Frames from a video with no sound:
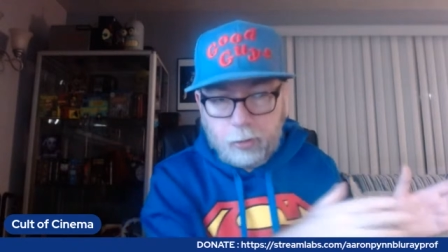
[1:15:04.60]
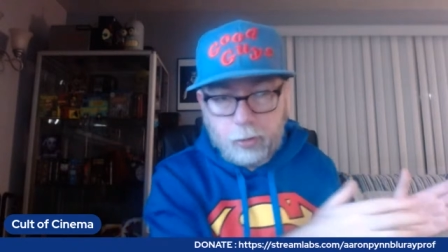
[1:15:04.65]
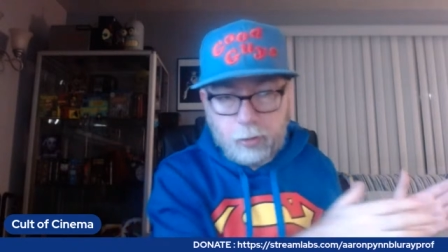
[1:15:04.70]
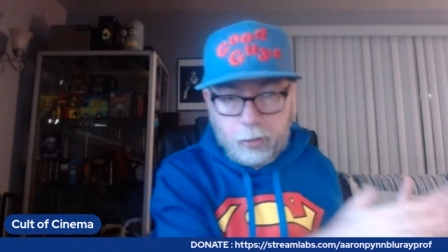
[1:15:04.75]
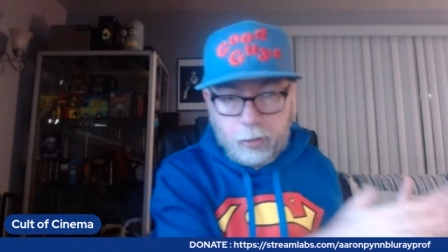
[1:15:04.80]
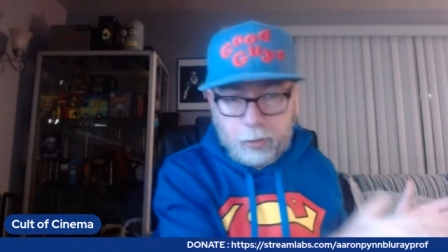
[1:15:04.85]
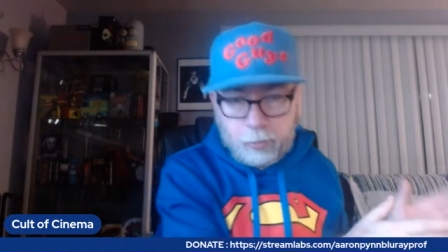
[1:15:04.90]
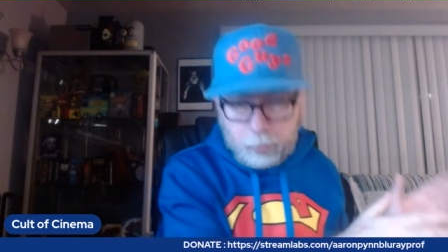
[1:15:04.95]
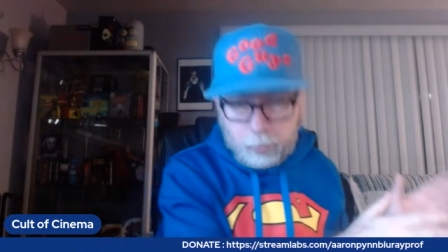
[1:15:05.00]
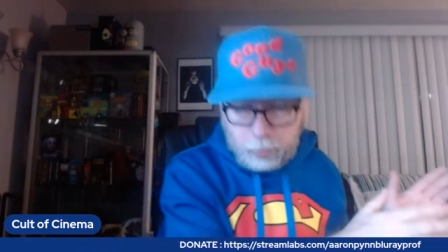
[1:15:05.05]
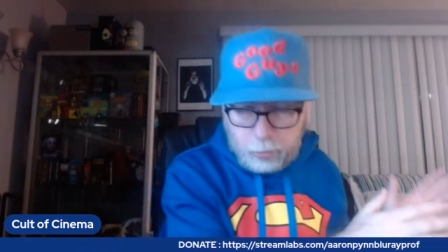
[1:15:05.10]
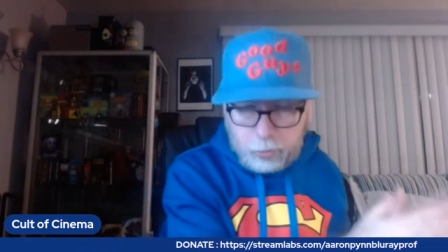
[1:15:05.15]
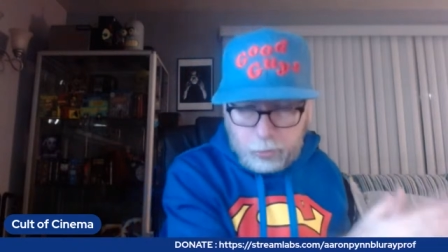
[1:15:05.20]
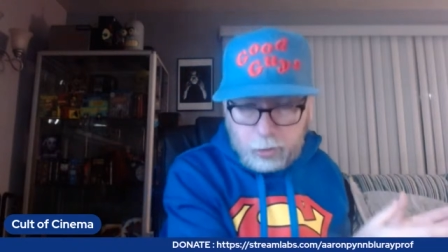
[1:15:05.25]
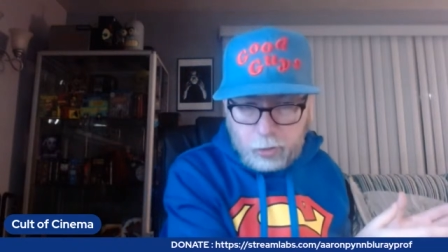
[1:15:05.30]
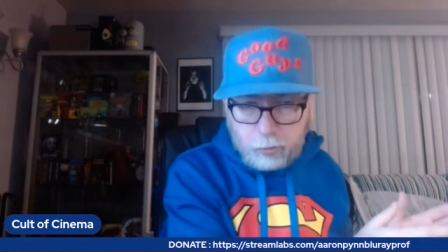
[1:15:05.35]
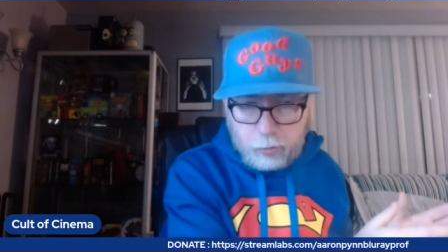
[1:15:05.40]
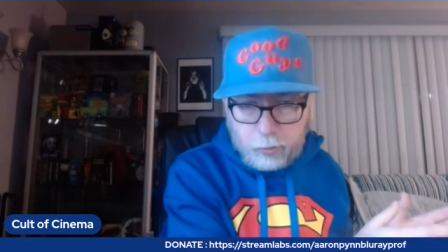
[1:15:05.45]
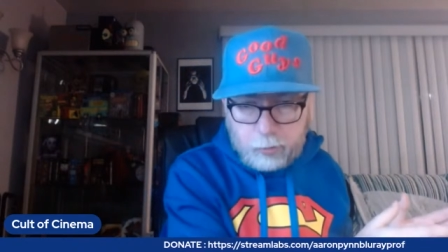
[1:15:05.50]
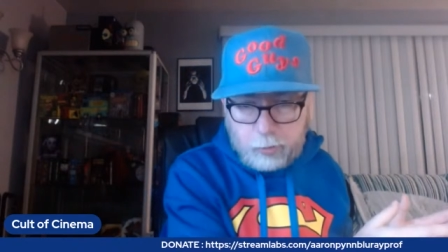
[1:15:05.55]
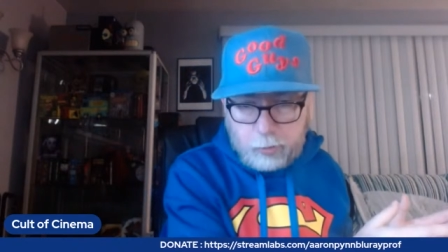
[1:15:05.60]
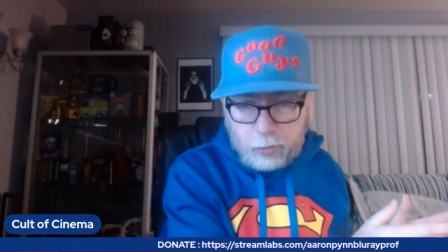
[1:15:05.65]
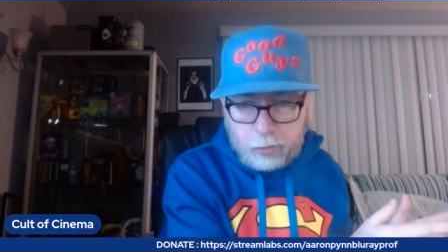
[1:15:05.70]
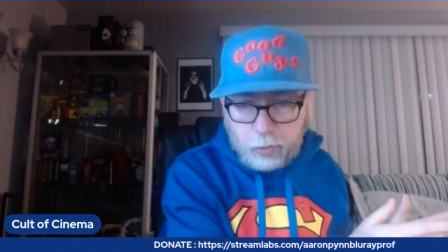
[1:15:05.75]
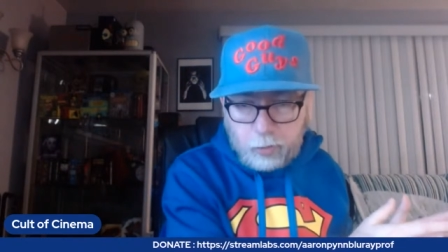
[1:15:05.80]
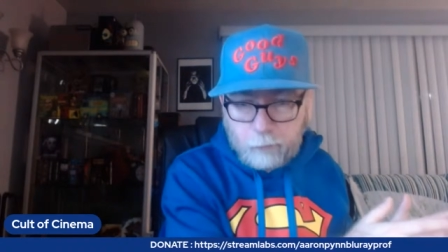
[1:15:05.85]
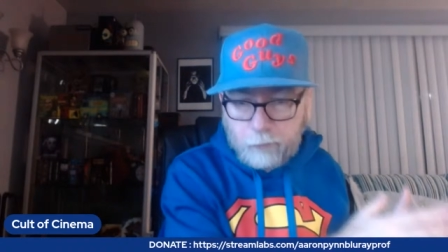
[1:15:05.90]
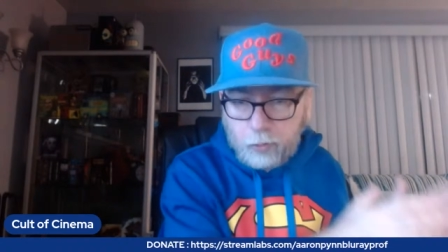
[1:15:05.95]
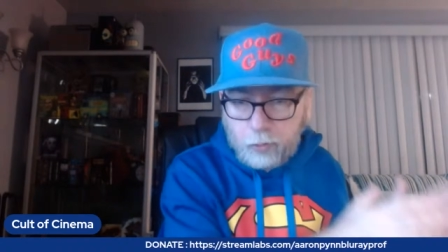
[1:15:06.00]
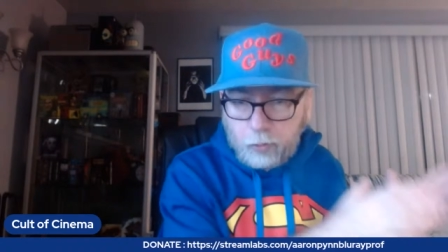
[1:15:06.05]
like series. Like,
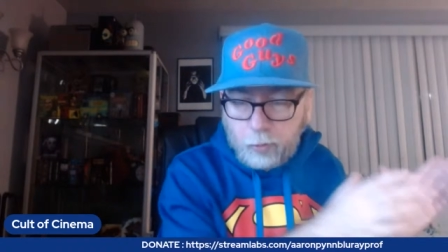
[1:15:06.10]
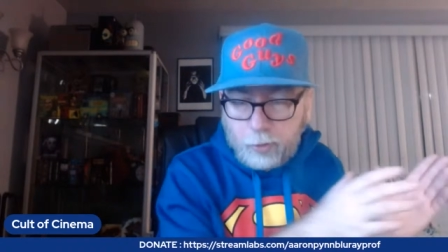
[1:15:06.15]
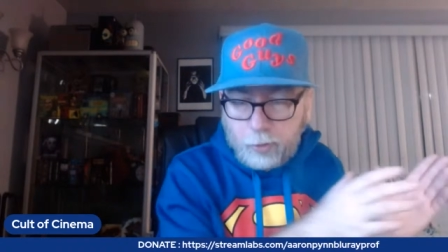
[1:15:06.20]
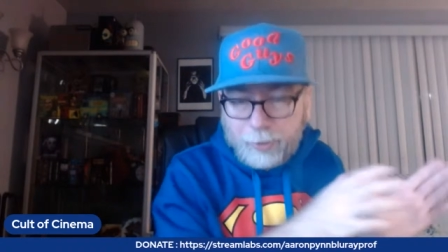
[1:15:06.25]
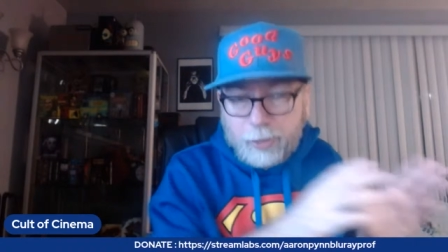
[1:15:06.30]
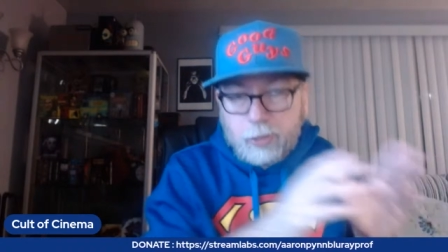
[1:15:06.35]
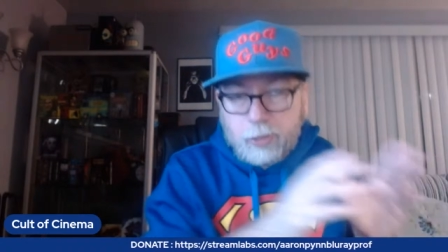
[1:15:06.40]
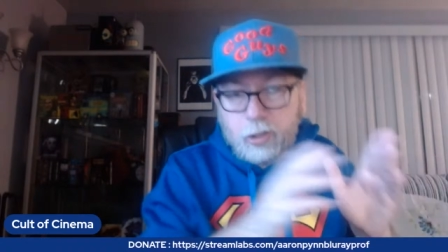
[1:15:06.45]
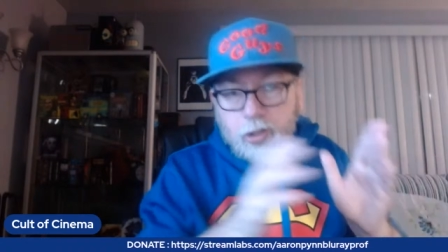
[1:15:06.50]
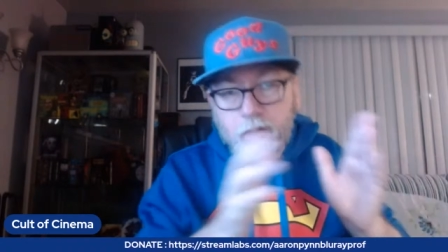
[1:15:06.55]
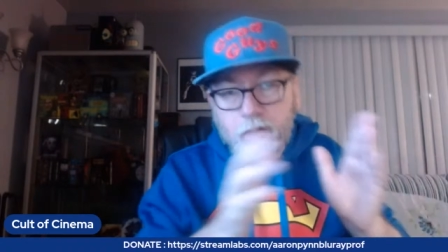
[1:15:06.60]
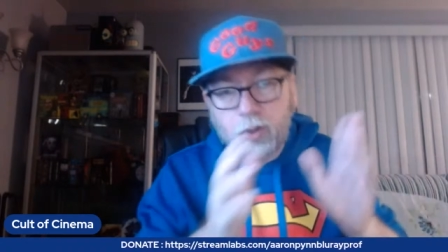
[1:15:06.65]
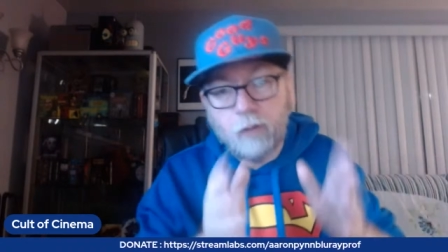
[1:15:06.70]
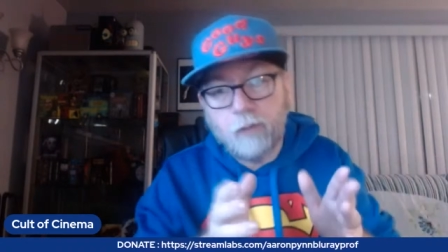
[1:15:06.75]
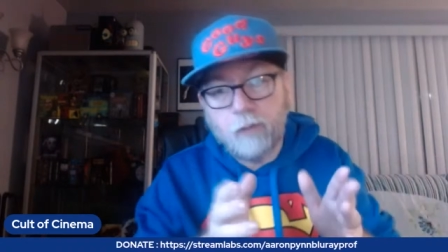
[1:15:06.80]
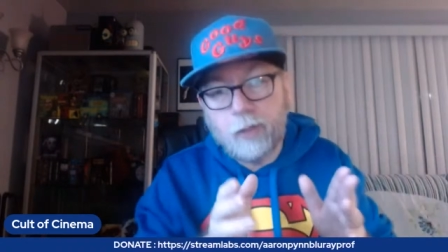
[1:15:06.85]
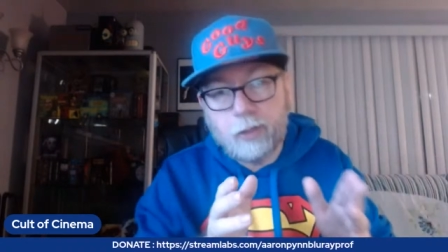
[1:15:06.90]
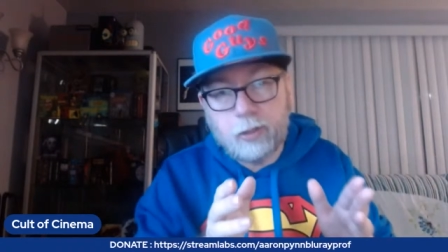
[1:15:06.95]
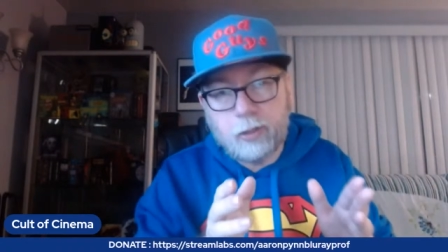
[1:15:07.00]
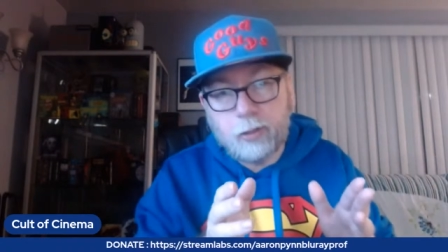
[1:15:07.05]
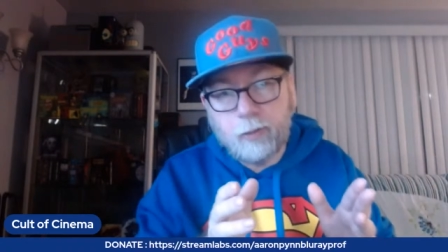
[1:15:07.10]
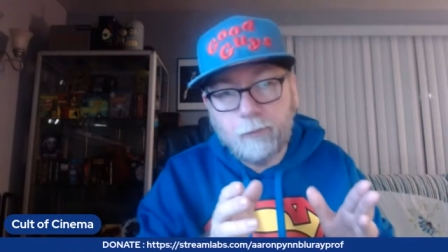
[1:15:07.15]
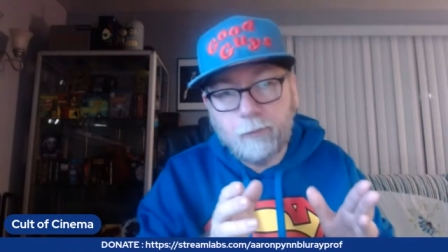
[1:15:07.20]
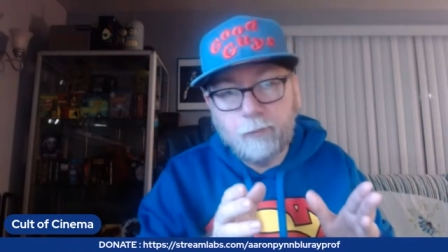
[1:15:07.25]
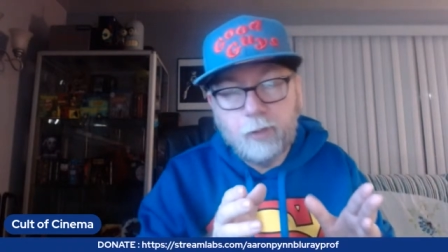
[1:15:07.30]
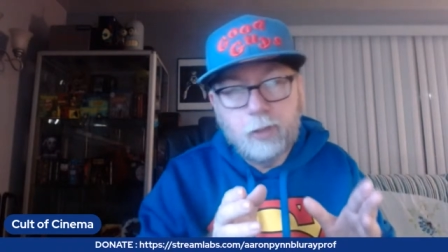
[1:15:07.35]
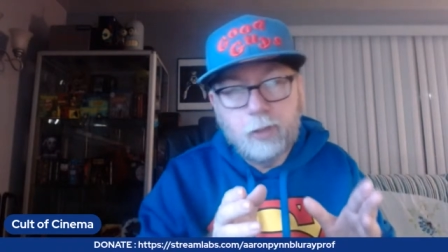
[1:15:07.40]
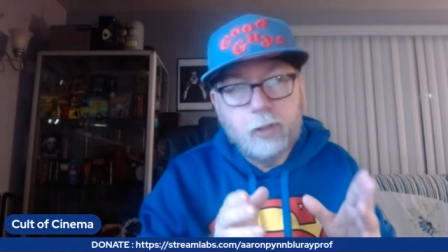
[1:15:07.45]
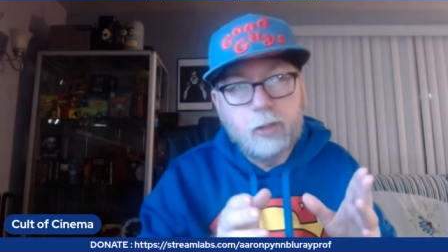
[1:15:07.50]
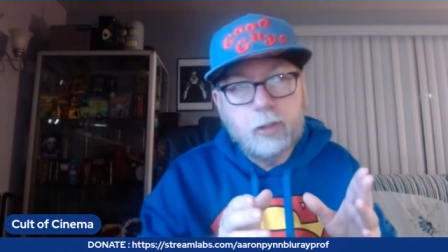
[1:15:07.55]
so if you're like the Silver Age stuff,